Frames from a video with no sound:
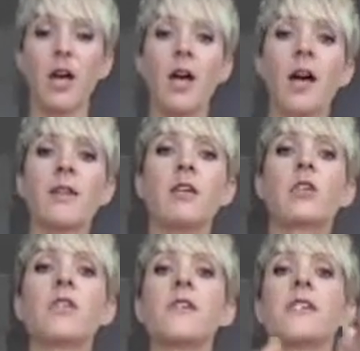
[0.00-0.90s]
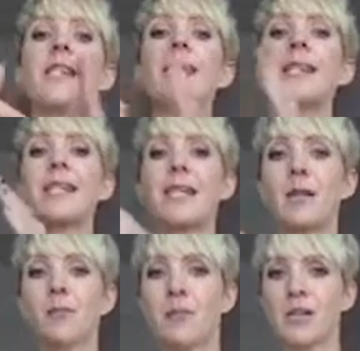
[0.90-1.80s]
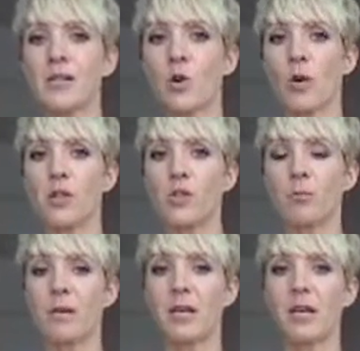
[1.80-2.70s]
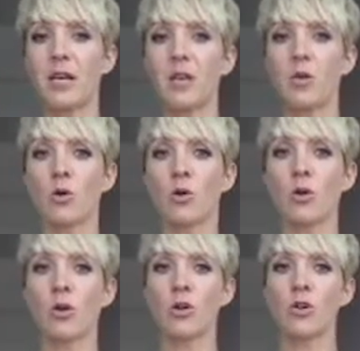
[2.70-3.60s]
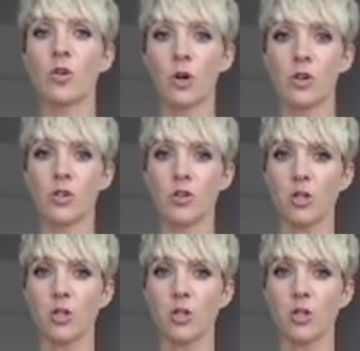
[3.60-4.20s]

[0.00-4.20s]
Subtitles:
And then your C team is going to be your doctor,